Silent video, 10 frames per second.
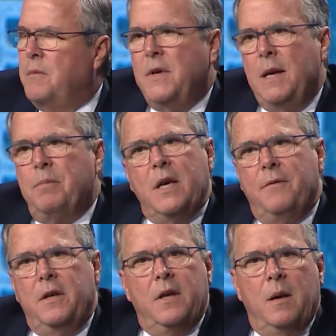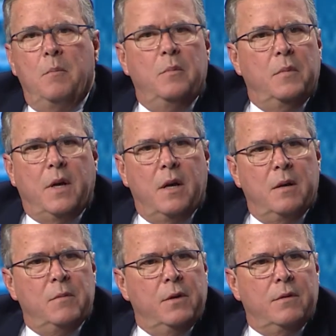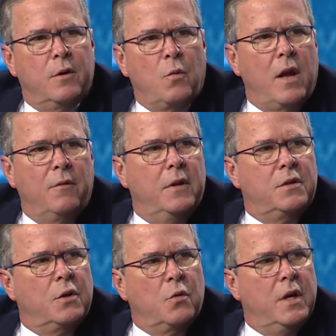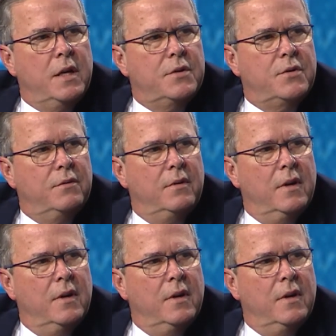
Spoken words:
keep giving them irrelevant degrees.